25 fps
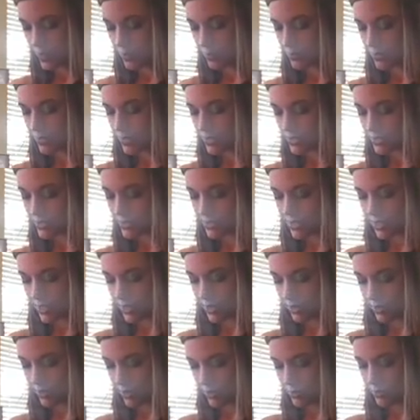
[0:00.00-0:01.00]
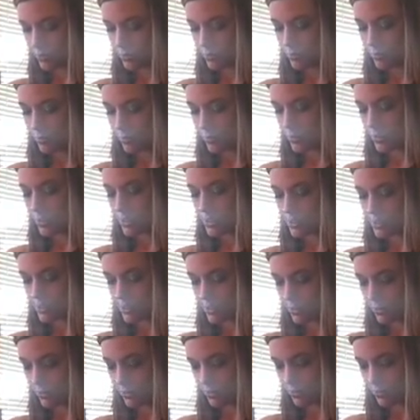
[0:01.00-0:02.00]
Please, Tarot, please,
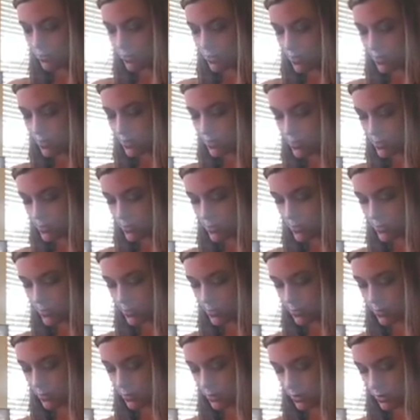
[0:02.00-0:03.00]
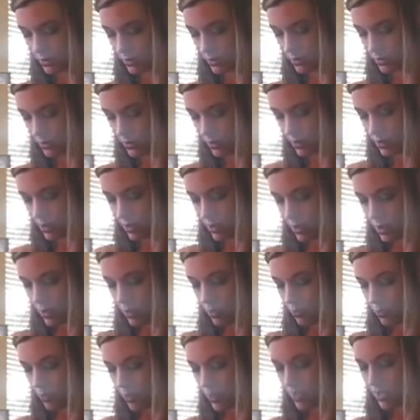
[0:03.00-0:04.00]
universe,
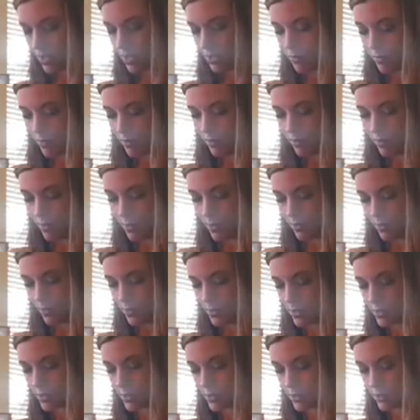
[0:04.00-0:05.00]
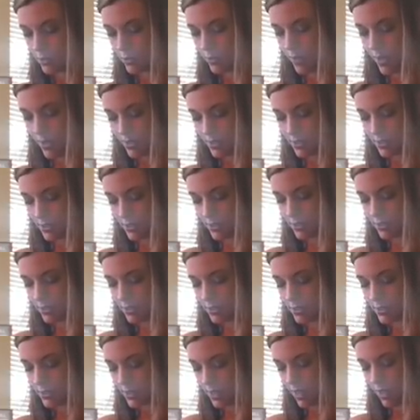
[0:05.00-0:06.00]
what can my viewers surrender
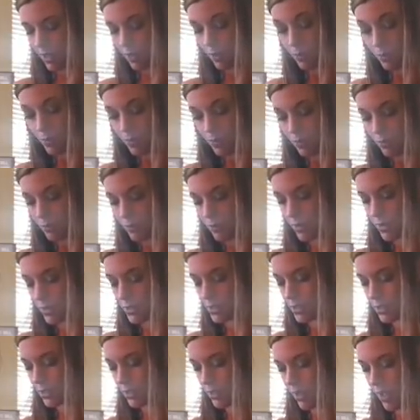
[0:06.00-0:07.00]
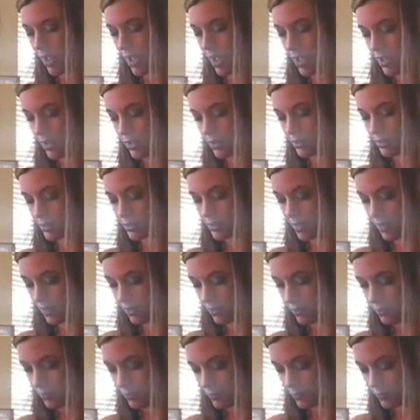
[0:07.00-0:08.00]
to help them reach their higher
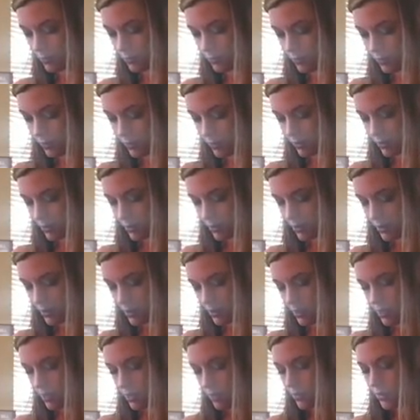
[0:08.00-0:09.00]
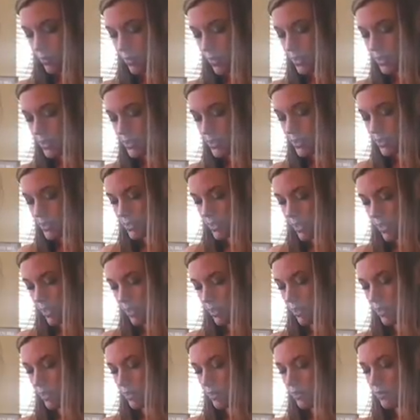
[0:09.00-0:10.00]
self? Please,
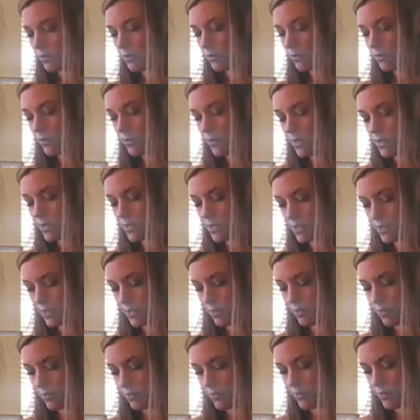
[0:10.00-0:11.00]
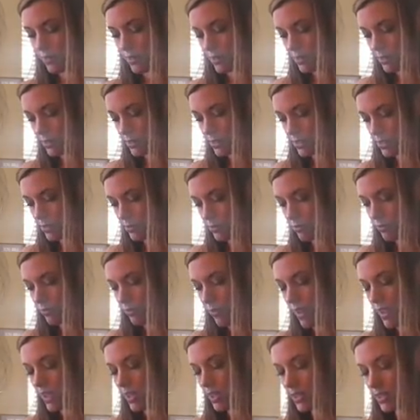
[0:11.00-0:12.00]
Tarot, please, universe,
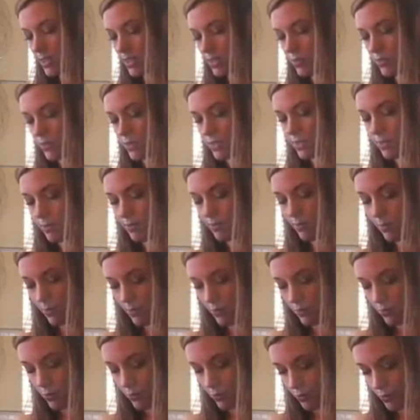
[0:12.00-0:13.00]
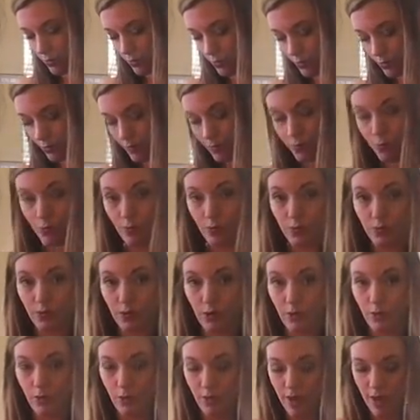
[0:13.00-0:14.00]
provide us with some... Ooh,
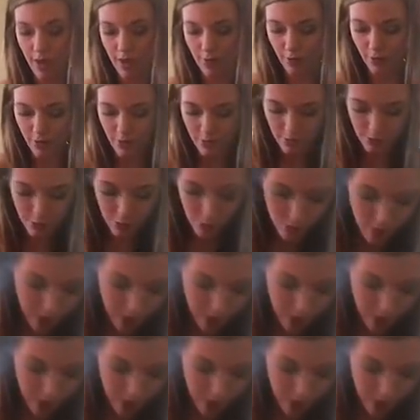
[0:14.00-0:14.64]
we have one that flew